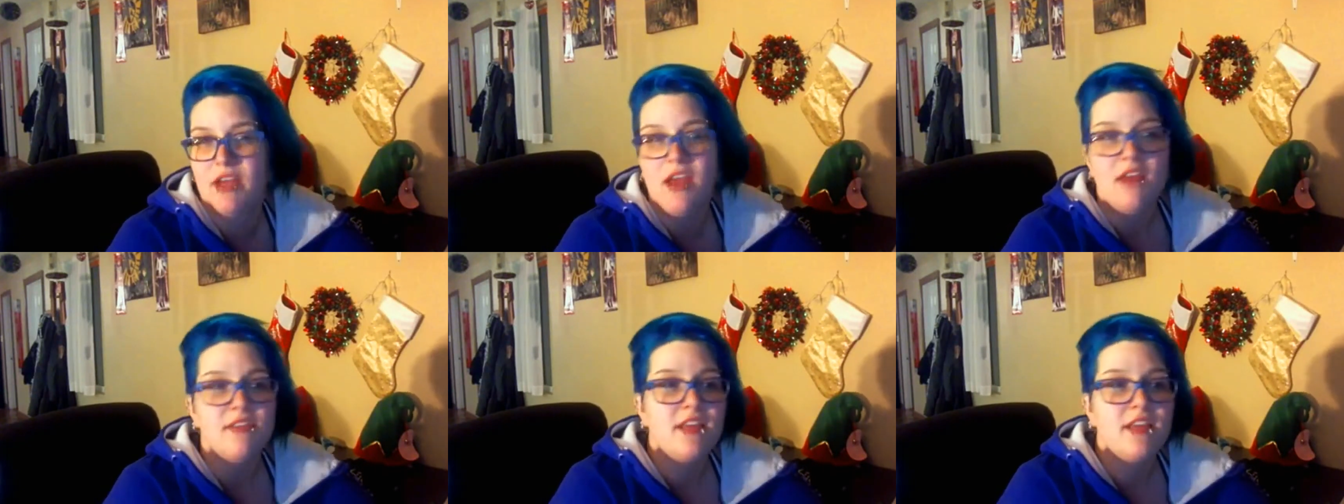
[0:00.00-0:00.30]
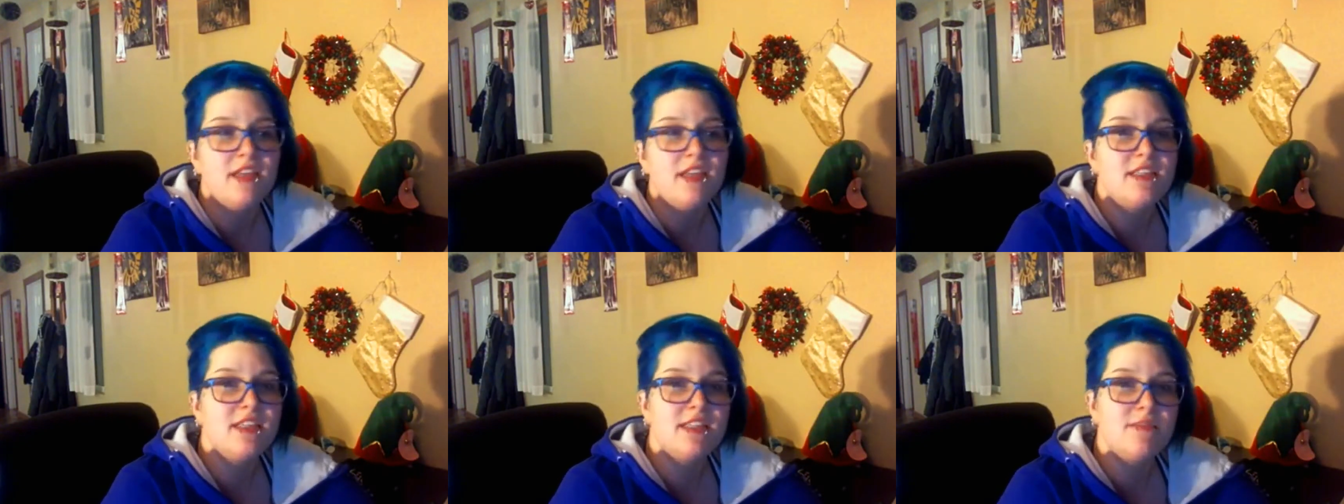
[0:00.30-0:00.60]
That
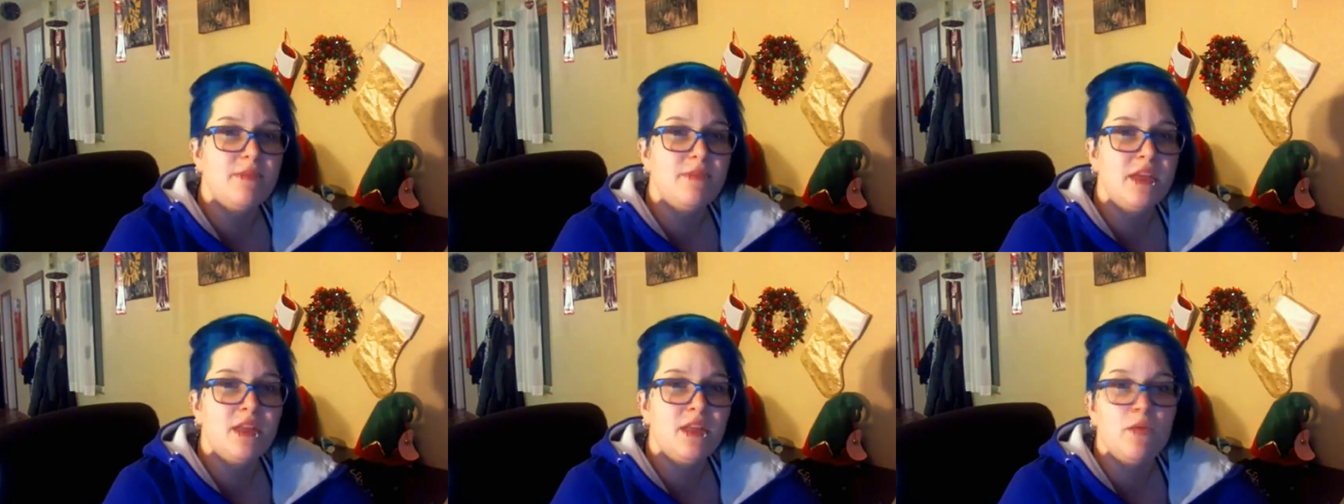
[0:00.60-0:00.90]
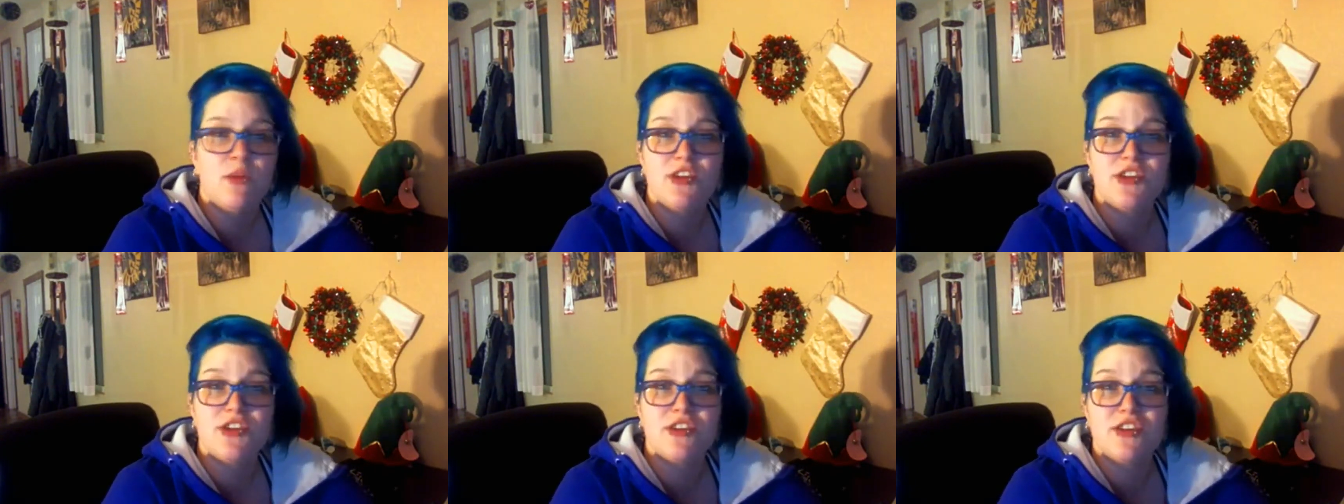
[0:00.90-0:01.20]
doesn't mean that
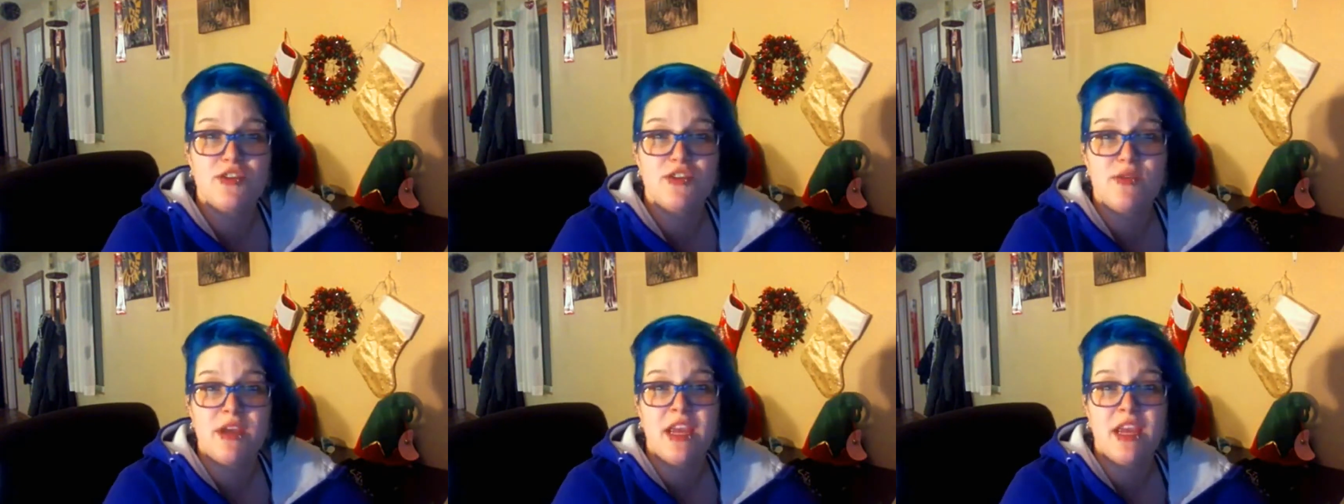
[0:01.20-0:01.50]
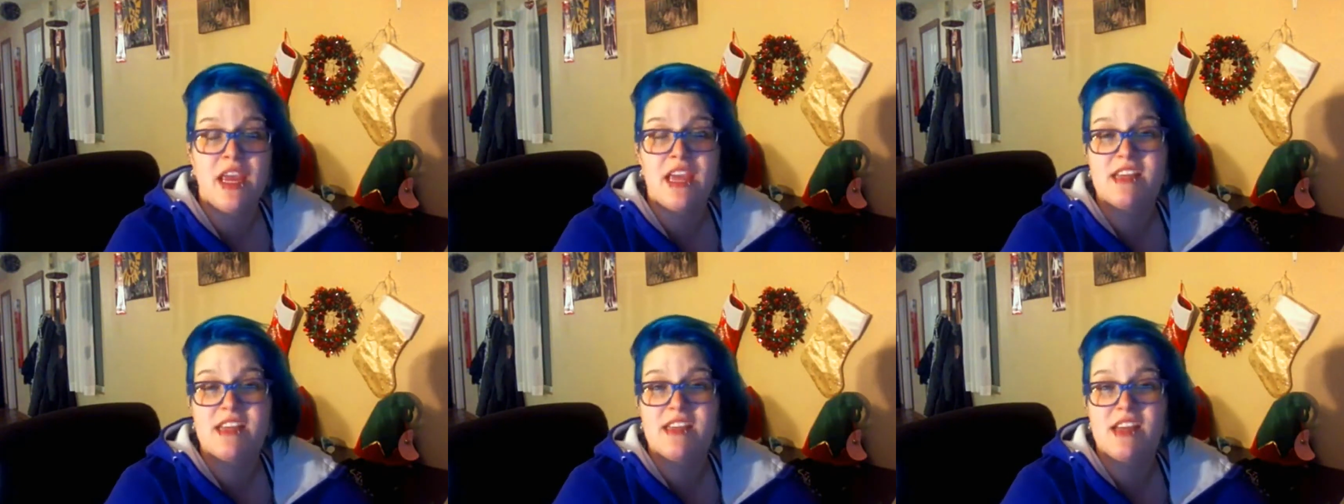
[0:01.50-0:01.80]
what you're doing
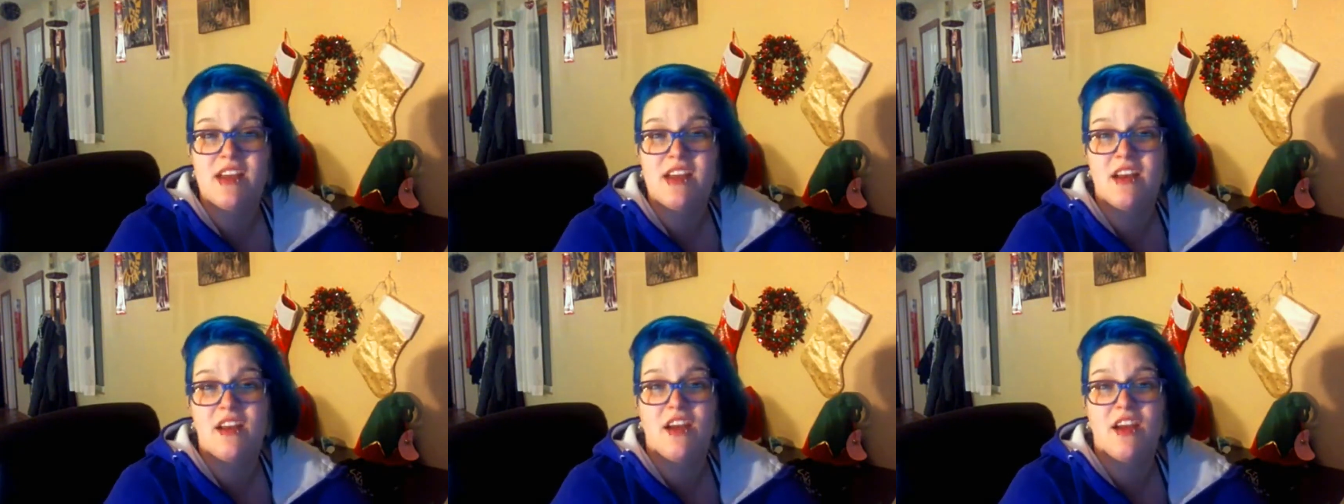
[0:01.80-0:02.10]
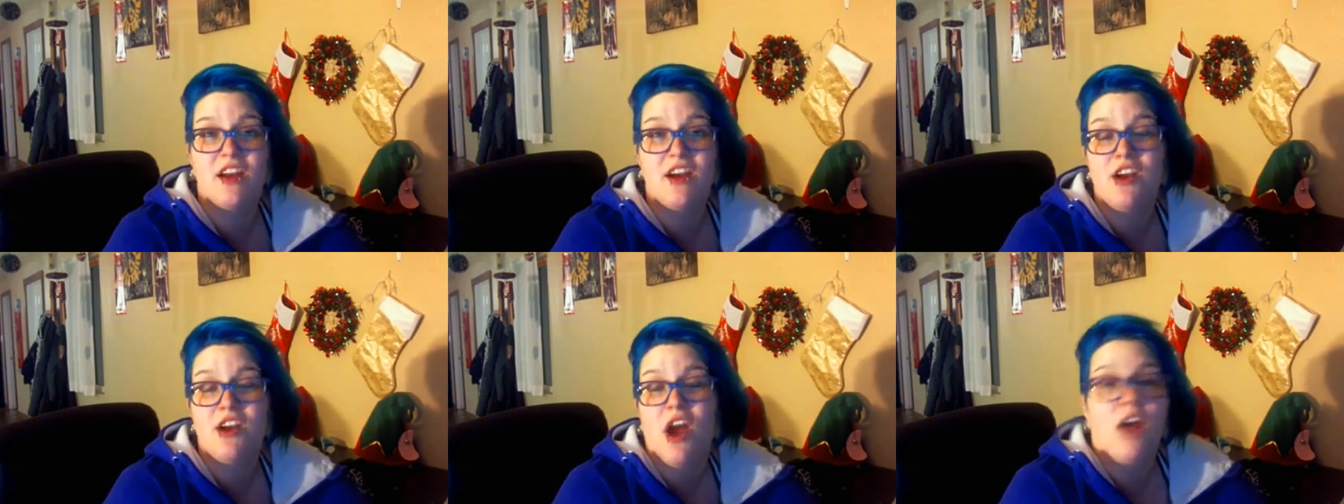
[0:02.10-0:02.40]
isn't going
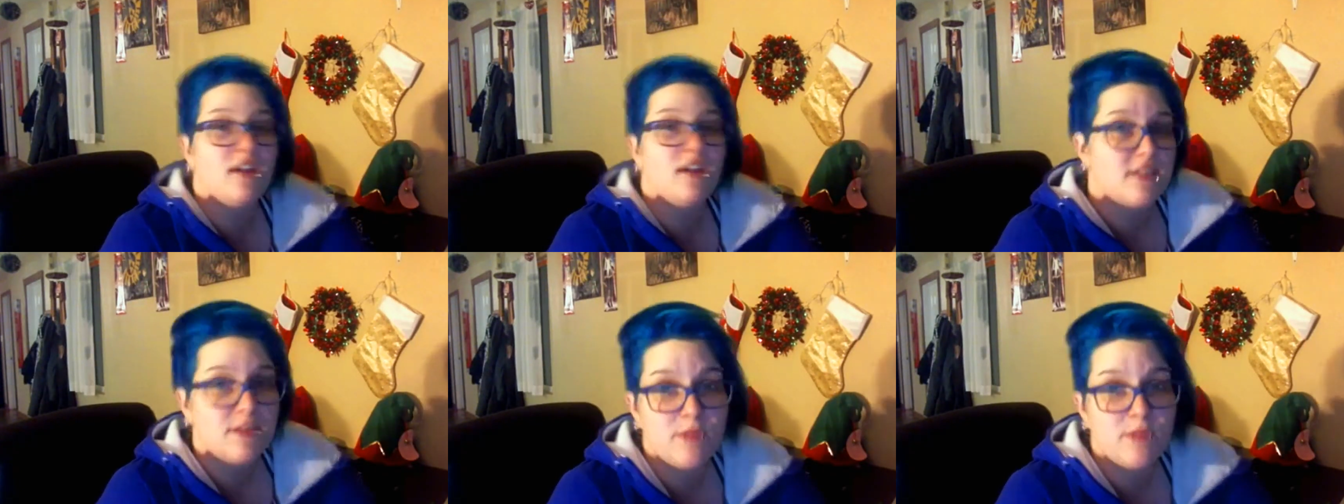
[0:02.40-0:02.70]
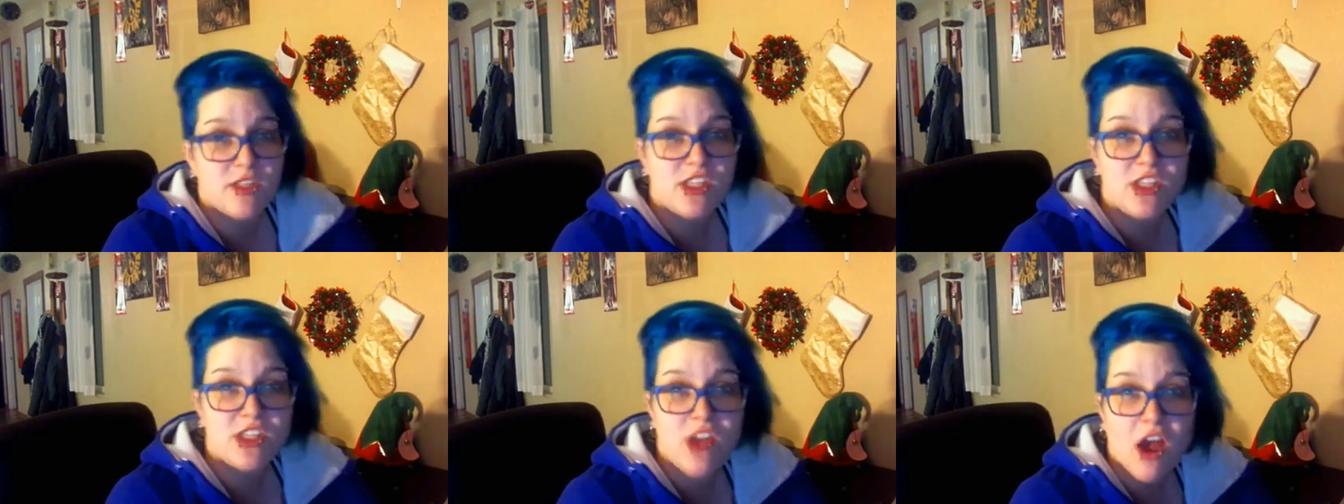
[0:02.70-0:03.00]
to knock
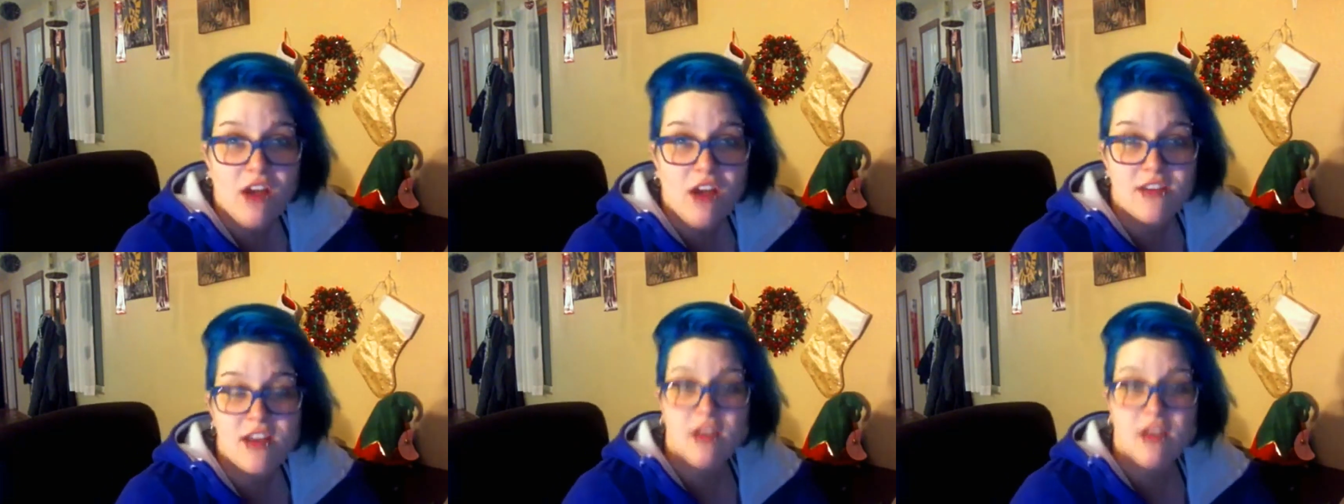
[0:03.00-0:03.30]
someone's socks off